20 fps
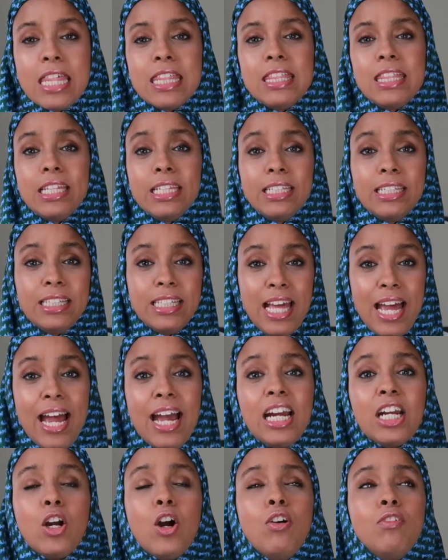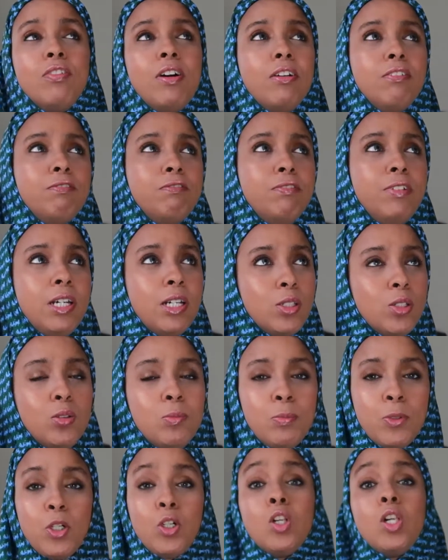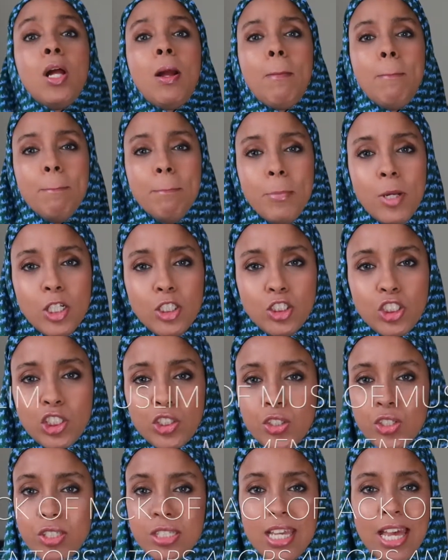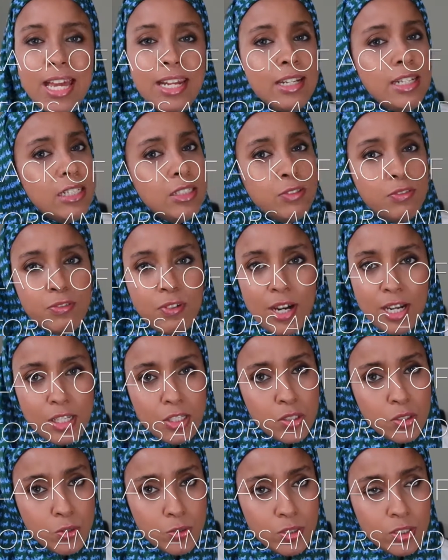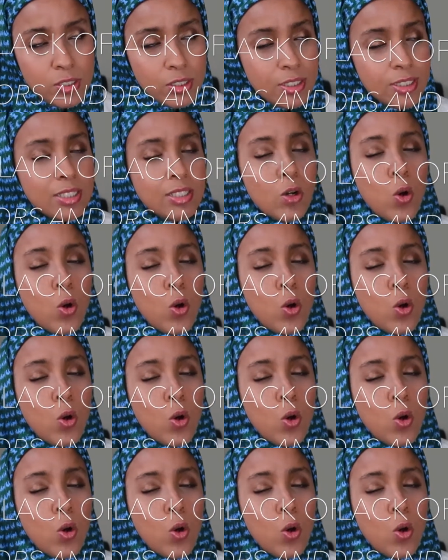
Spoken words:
the lack of available mentors and advisors